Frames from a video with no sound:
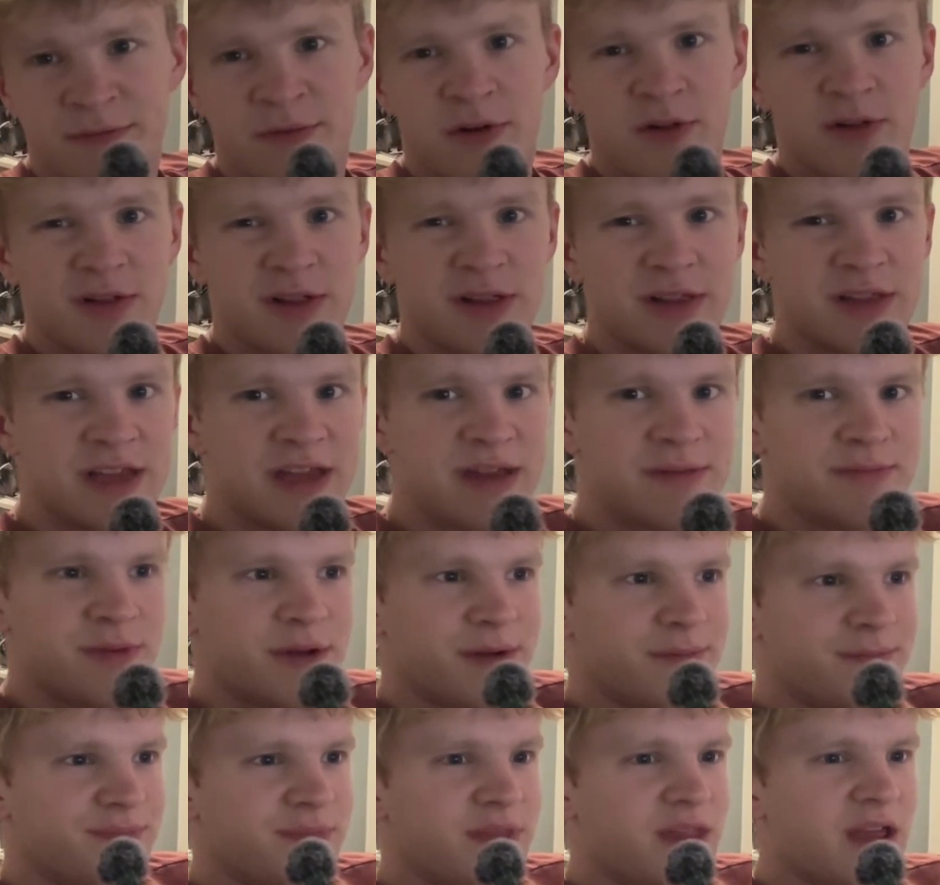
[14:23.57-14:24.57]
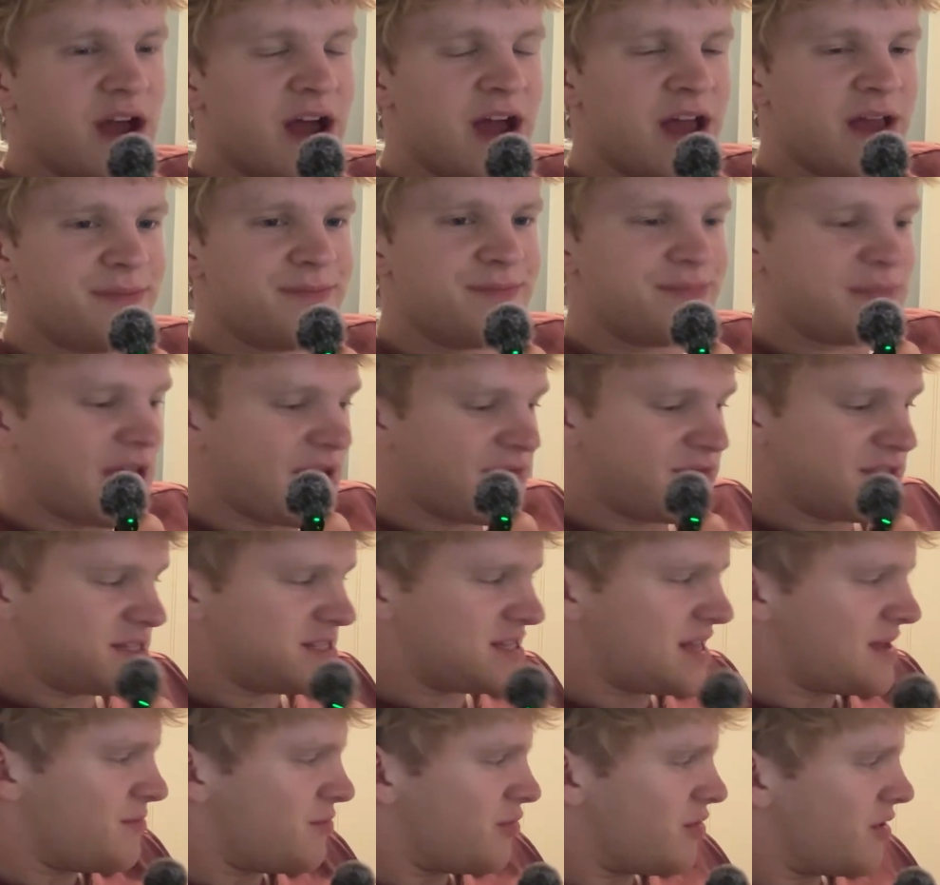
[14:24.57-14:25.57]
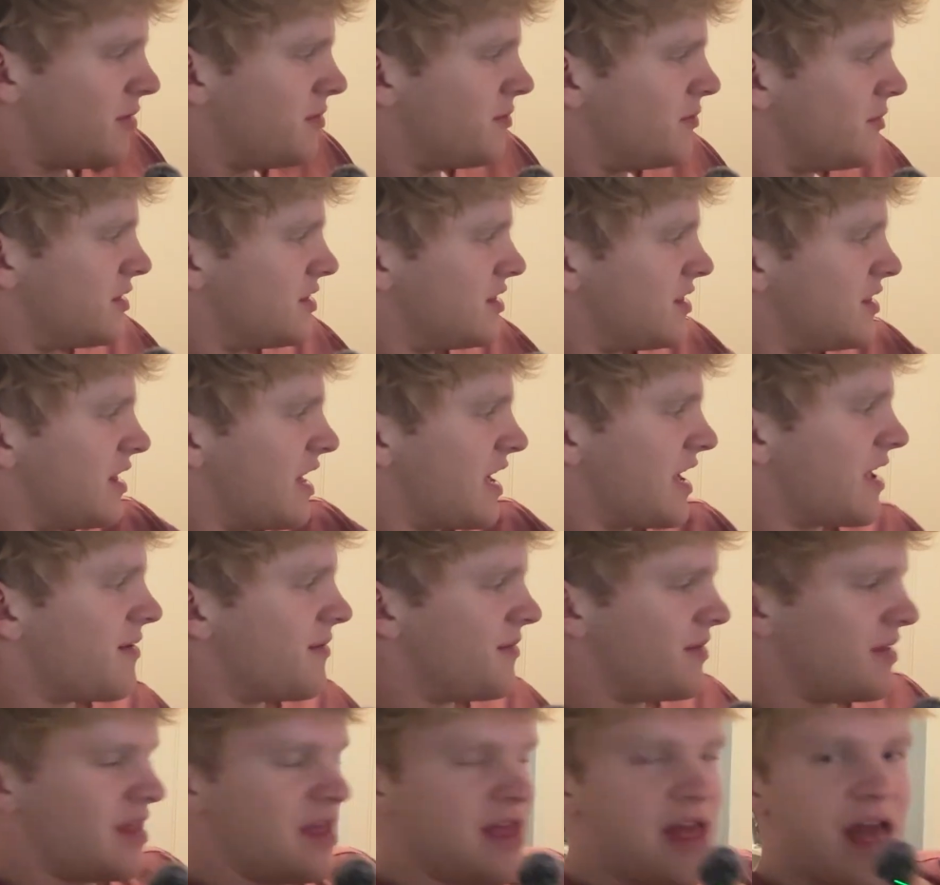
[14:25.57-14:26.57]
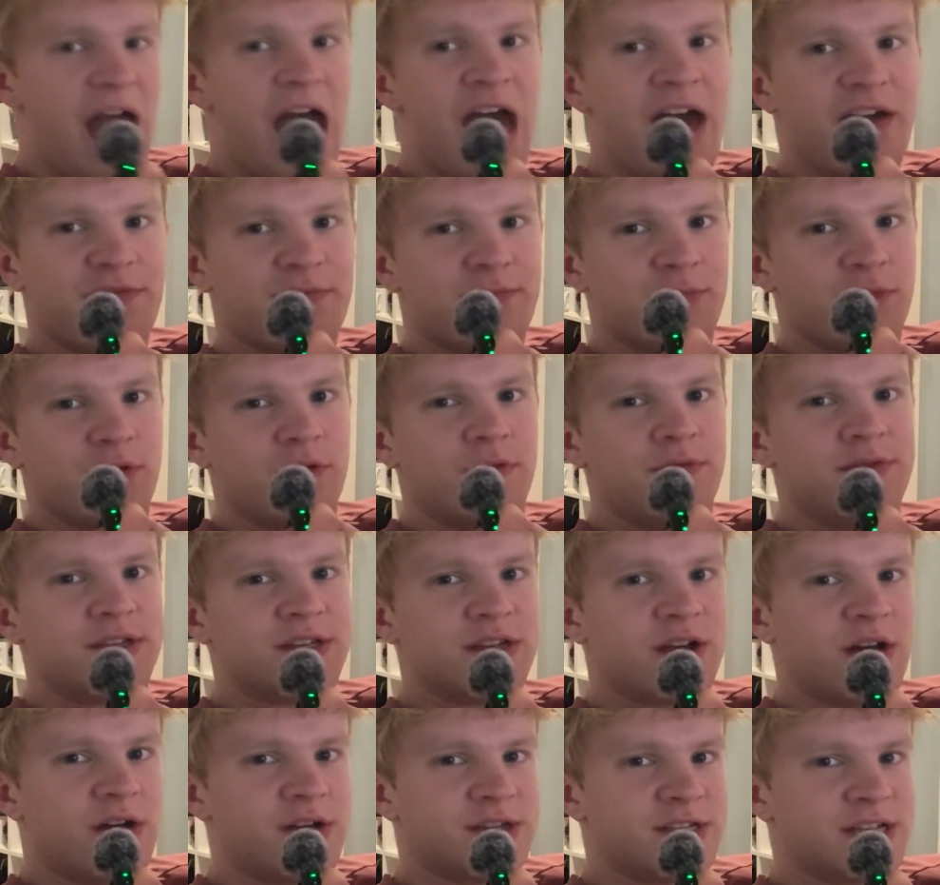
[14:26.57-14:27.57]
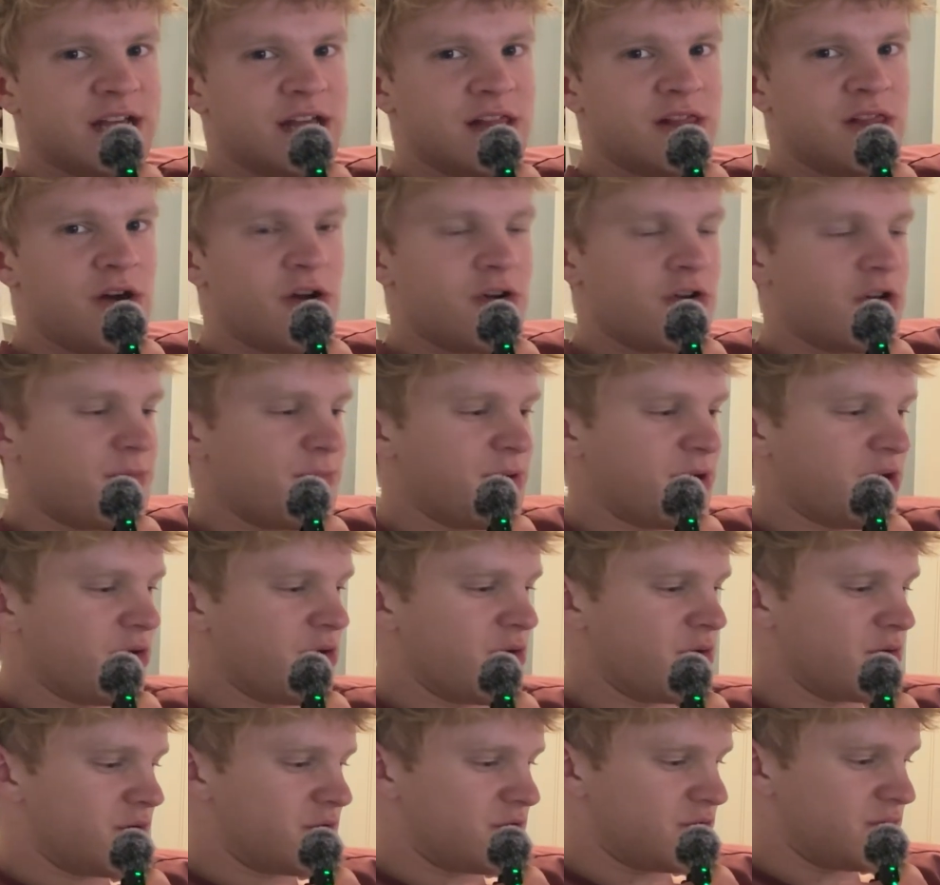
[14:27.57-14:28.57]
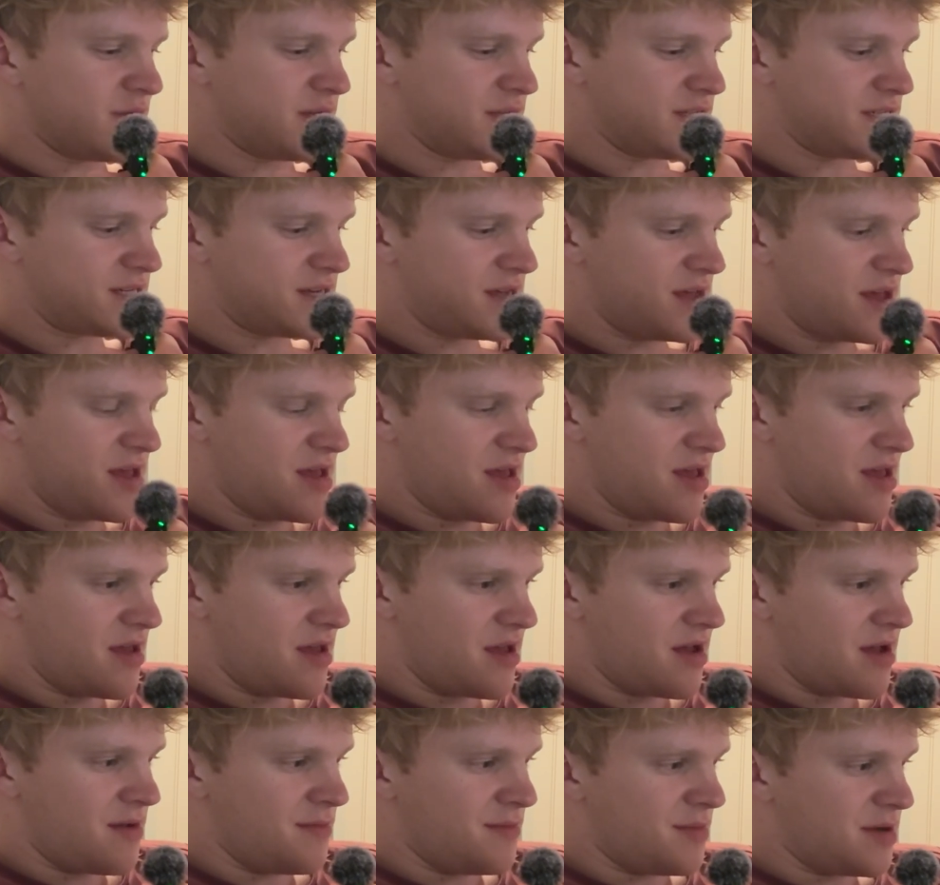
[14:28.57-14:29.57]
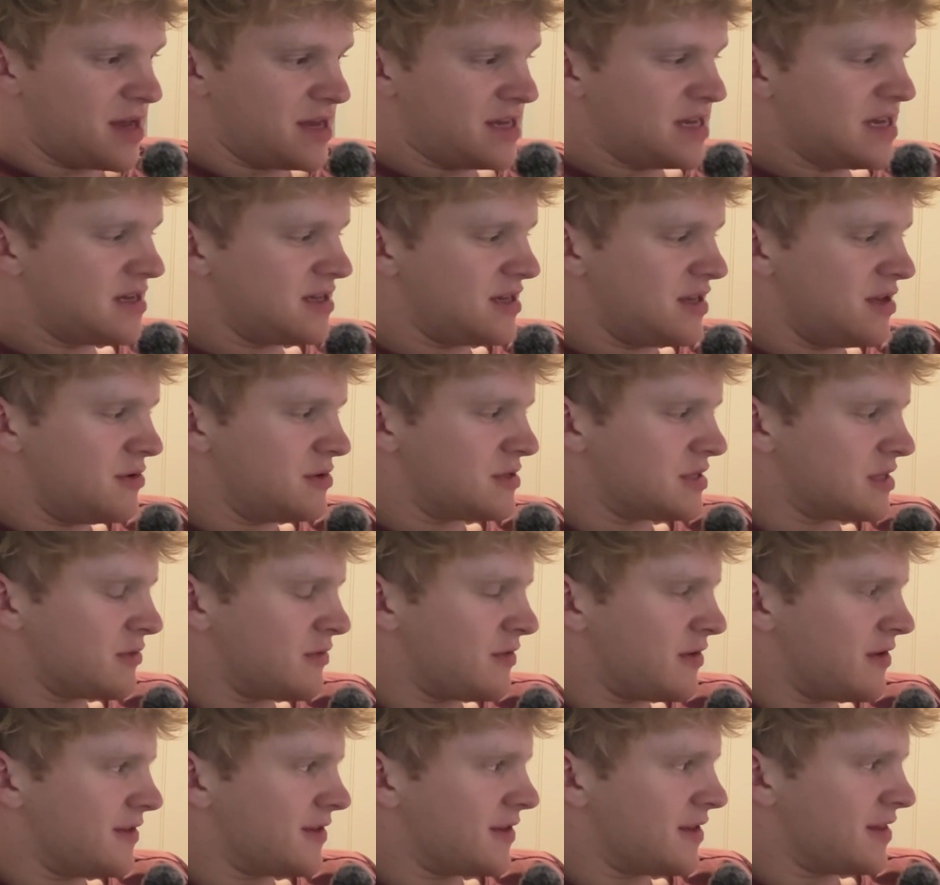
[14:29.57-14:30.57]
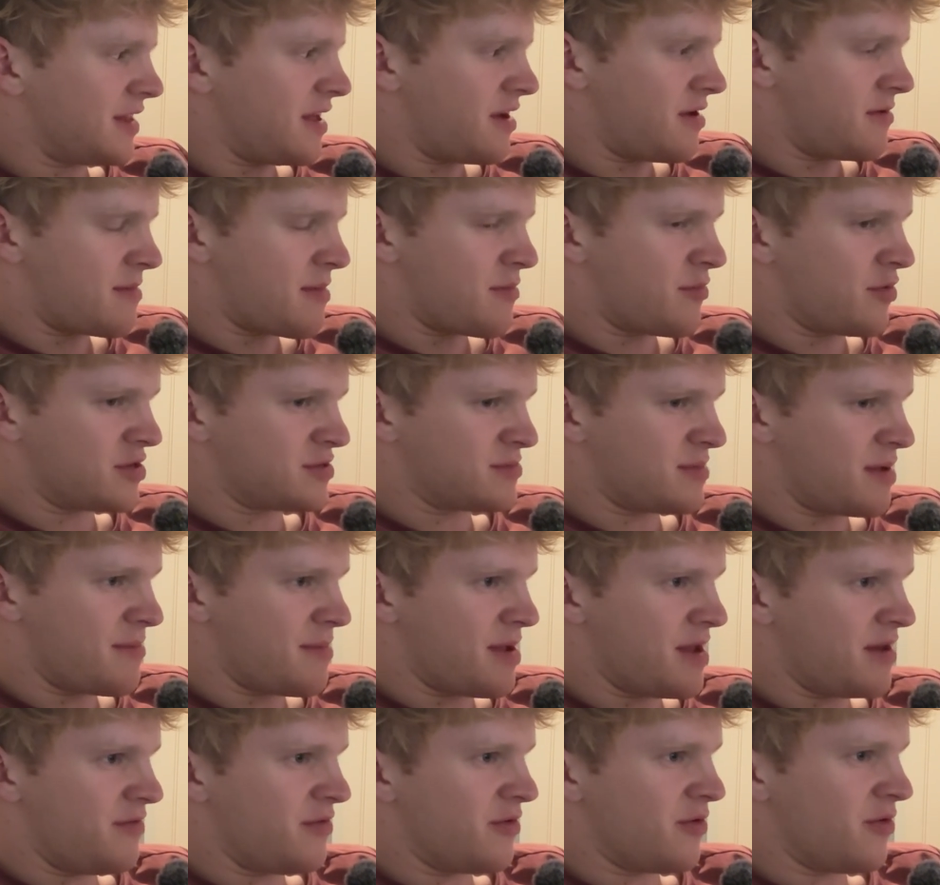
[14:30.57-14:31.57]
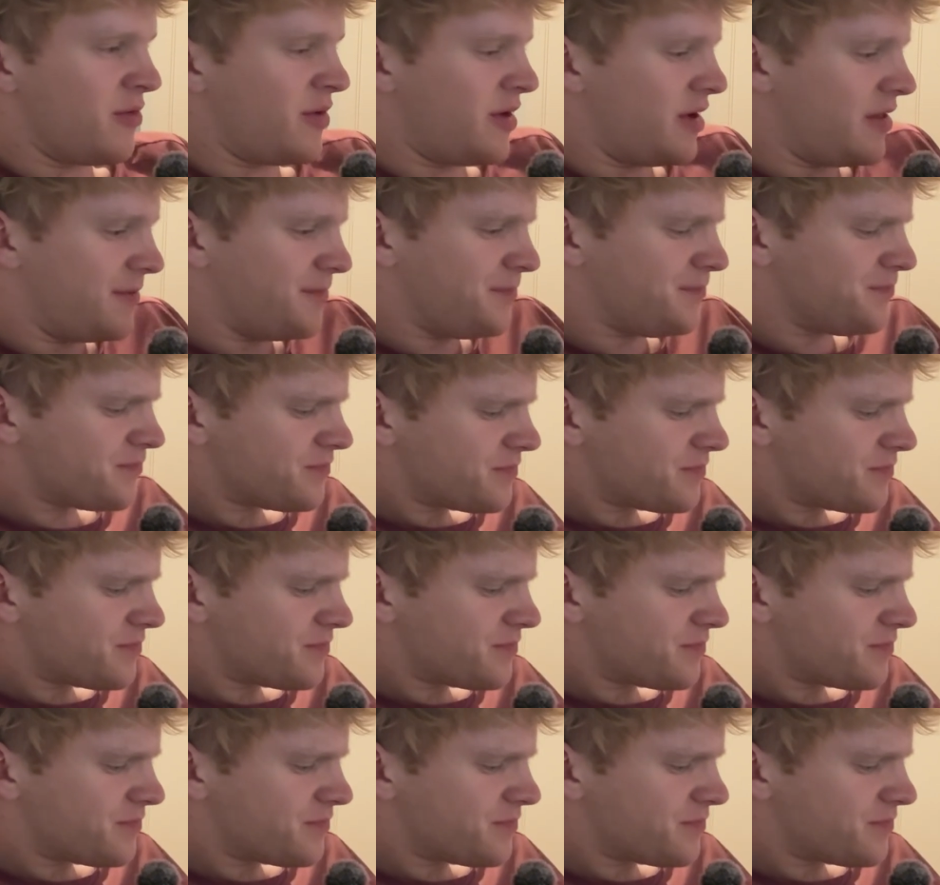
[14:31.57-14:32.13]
Volk Elite, but I have the same problem with like F moves causing a lockup and corner twist. But I did use the Volk Elite, I remember, as my main for a while.